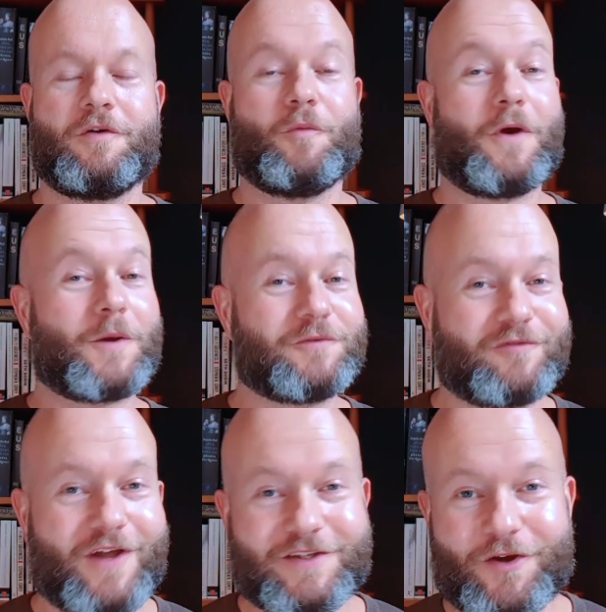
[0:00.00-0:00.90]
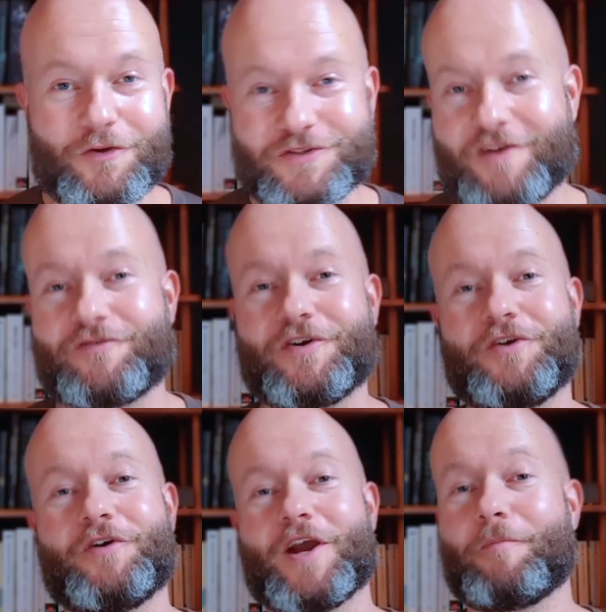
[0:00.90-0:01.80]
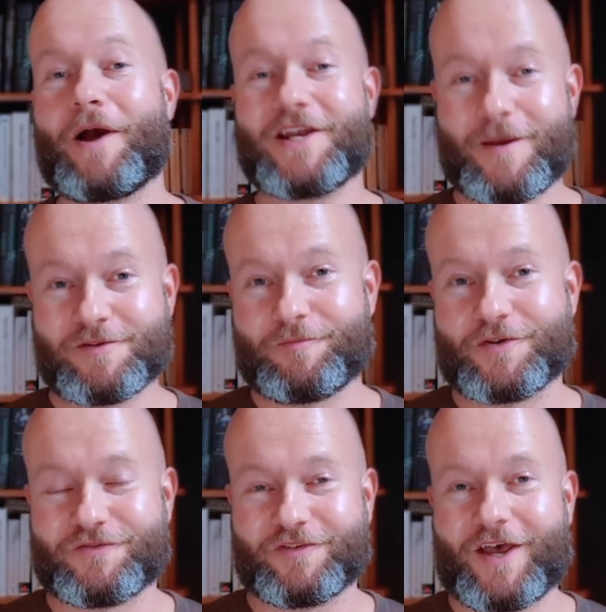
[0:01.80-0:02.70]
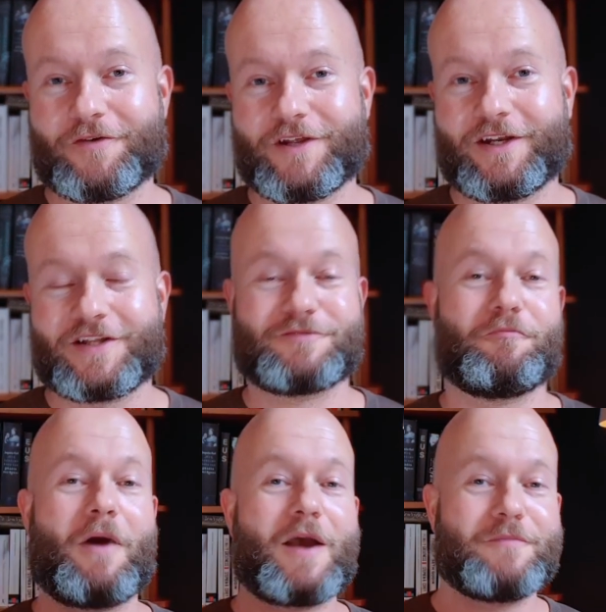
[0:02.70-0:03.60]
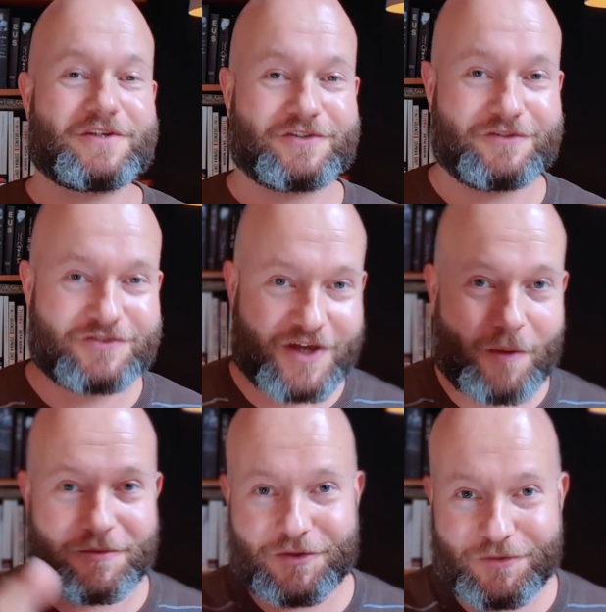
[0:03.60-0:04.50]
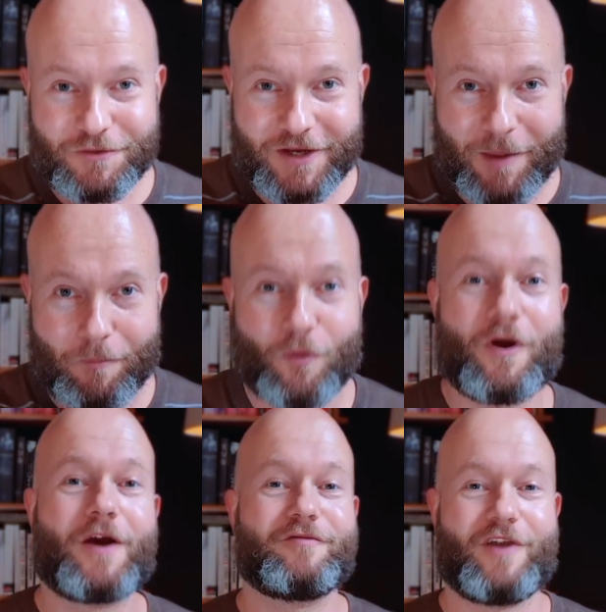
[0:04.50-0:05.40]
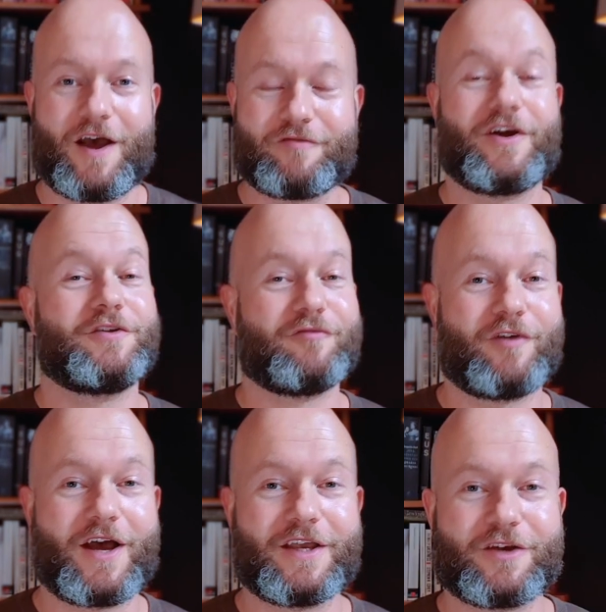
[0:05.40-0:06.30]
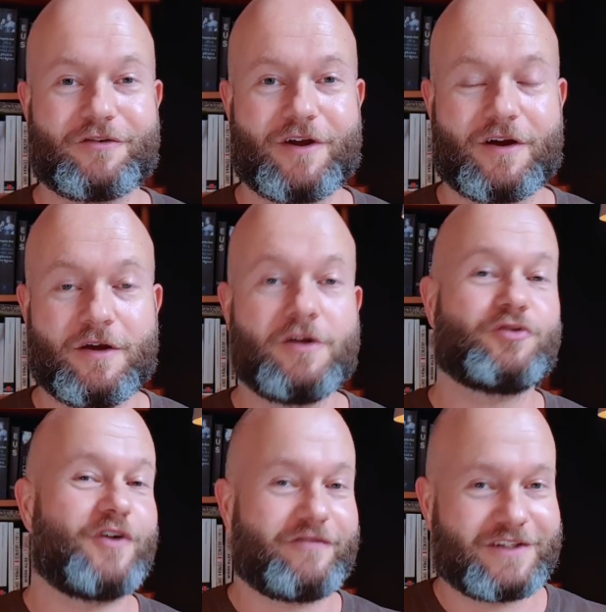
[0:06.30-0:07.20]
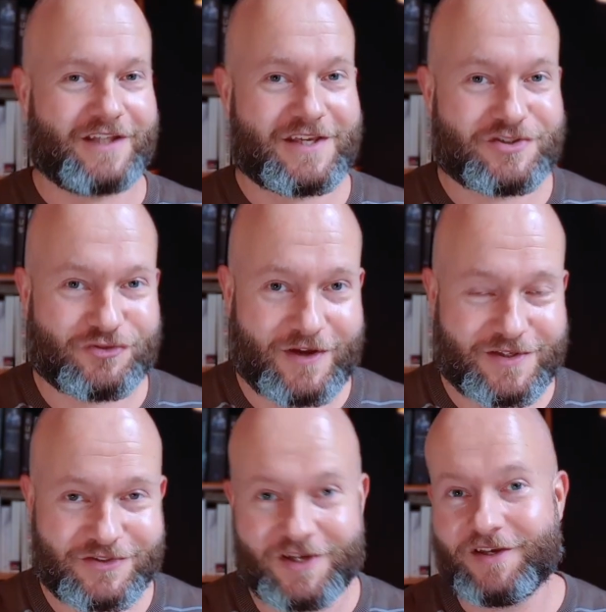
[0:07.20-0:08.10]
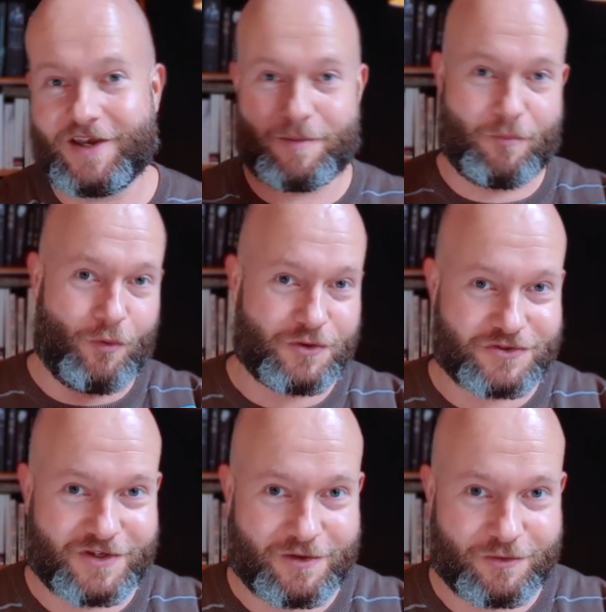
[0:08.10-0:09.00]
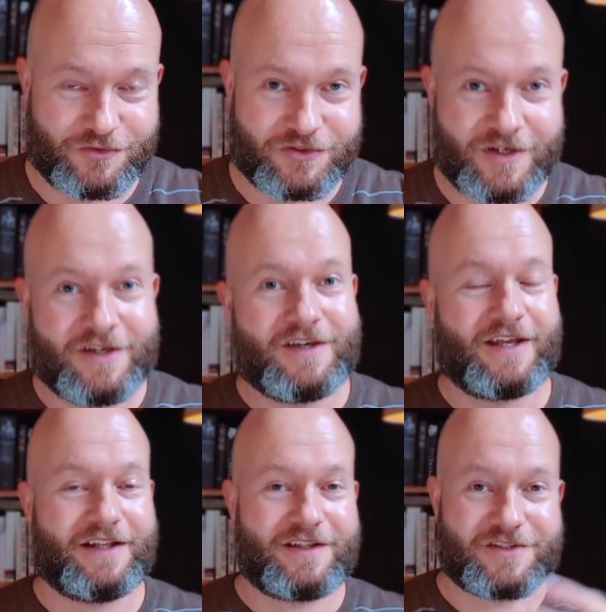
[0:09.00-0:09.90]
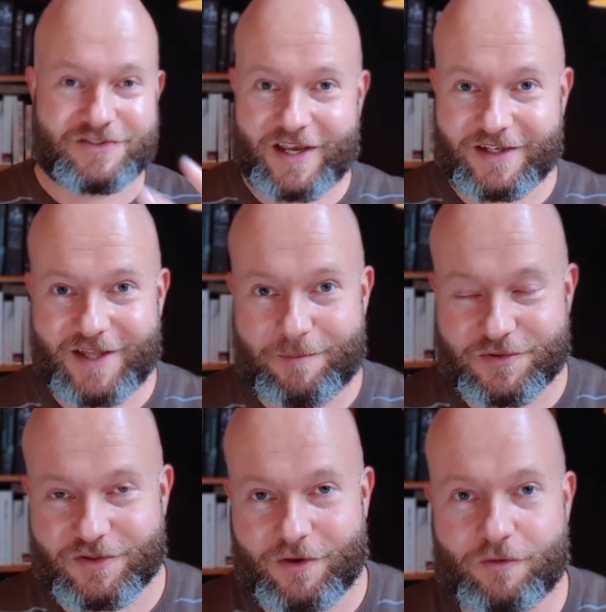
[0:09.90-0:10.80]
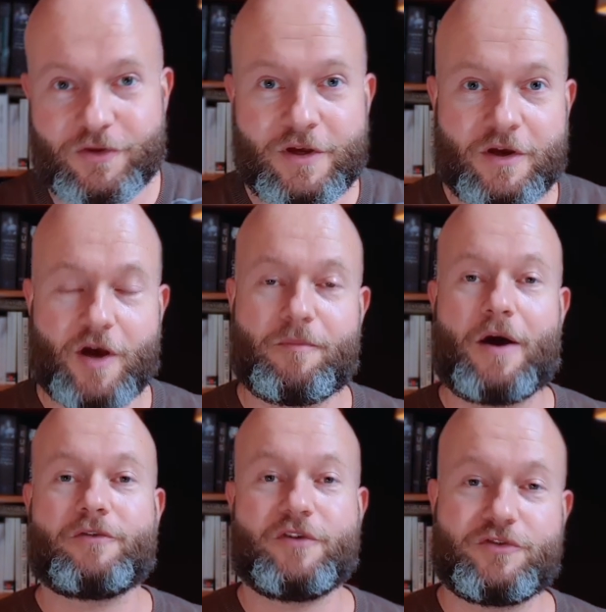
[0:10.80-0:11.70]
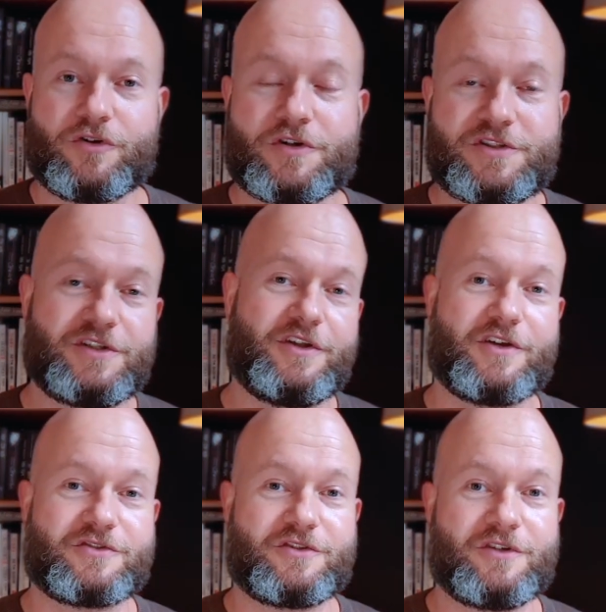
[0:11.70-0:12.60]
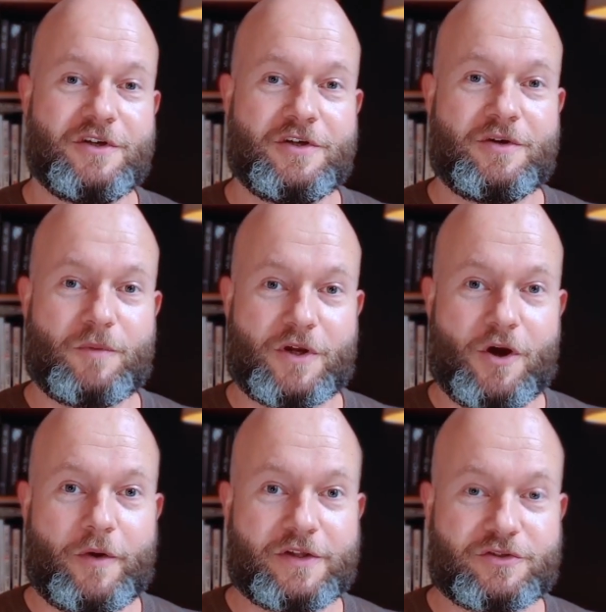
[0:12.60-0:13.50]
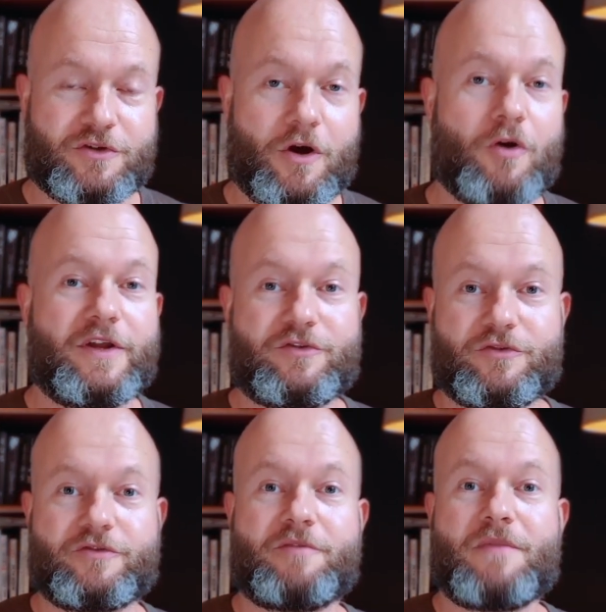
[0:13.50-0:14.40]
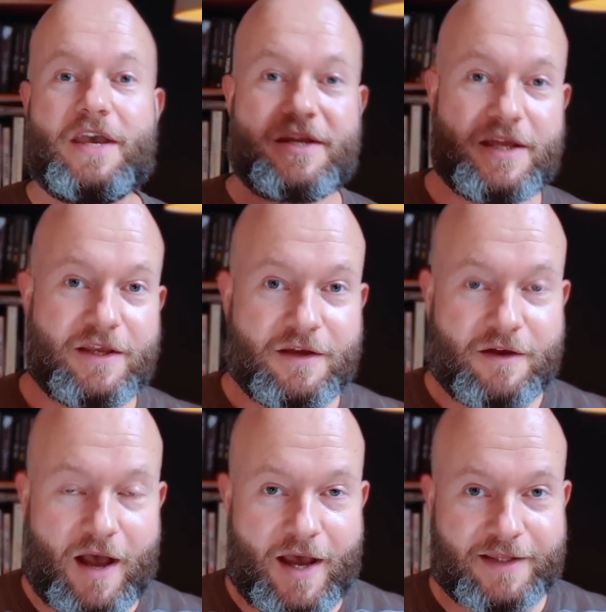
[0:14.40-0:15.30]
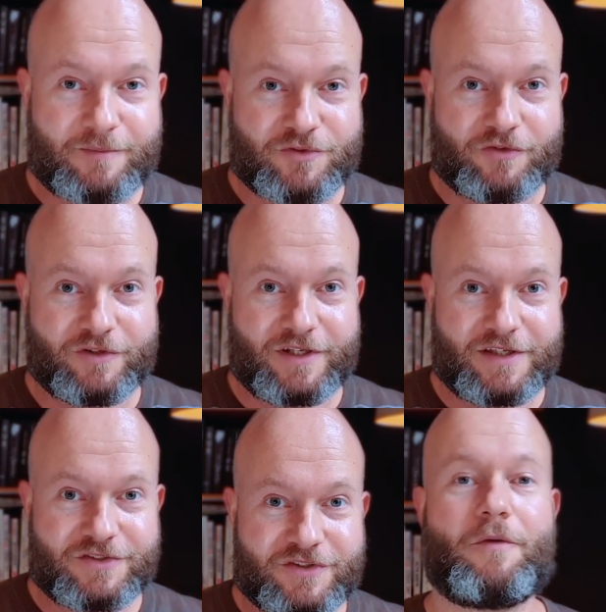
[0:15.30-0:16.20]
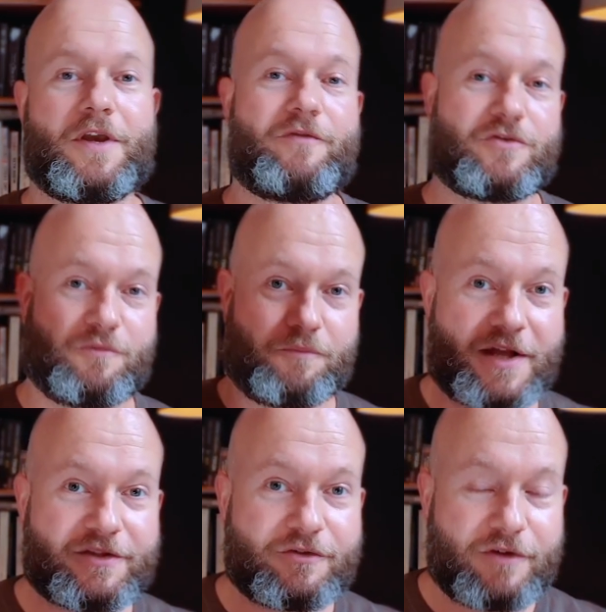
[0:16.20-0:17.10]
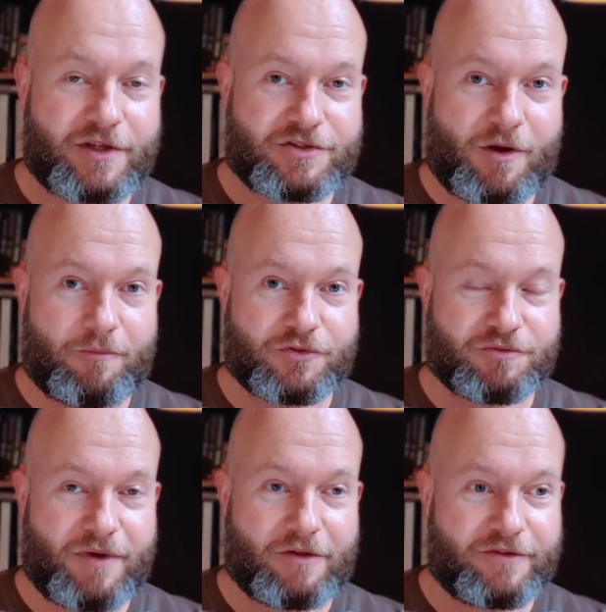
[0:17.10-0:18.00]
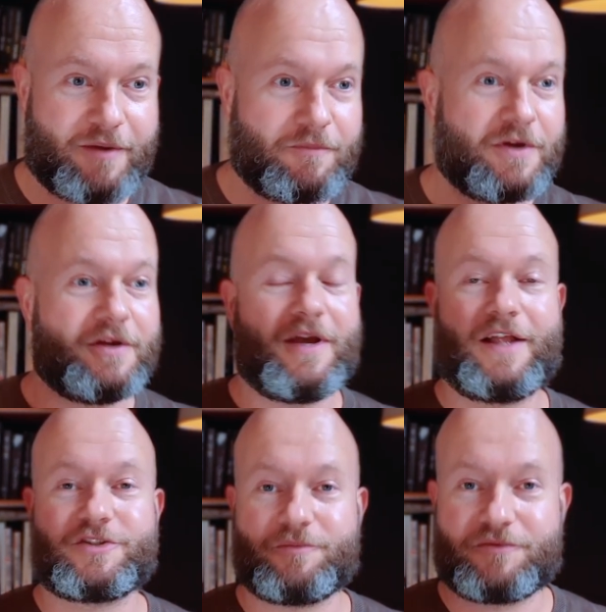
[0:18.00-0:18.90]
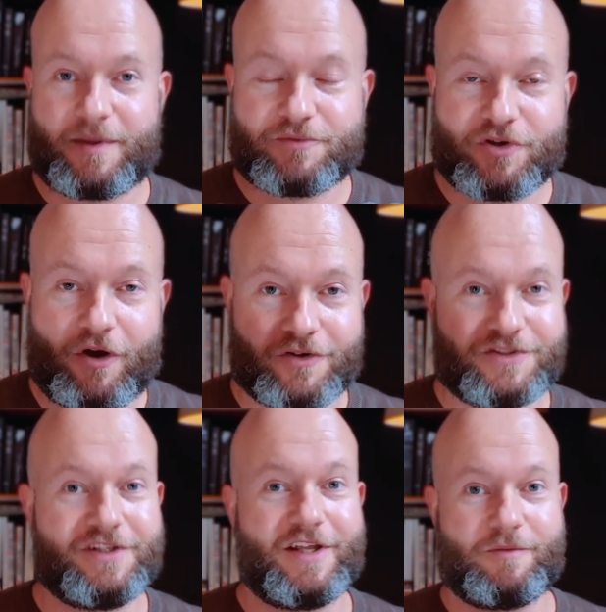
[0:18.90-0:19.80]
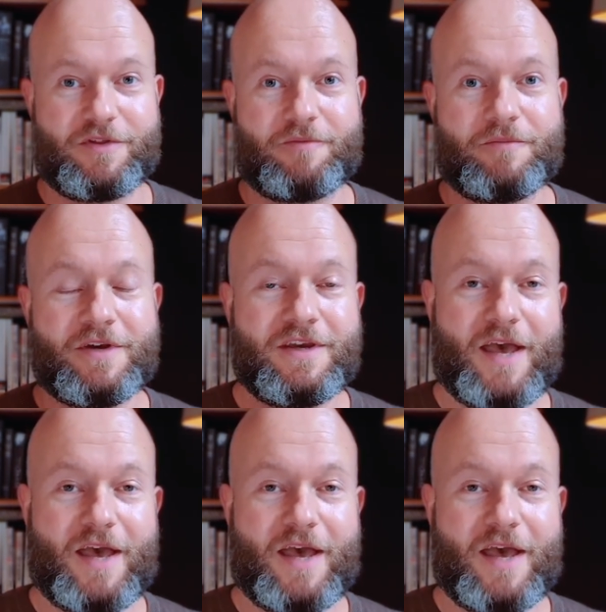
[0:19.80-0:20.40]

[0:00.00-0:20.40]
Welcome to Flight Coach. If you're new here, my name is Bas van Duin and it is my mission to help you get more out of life and your flying career through having less stress and more skills. And in this second episode about the Dirty Dozen, we're going to go into the remaining items on the list, give you some practical examples about them and some tips on dealing with them.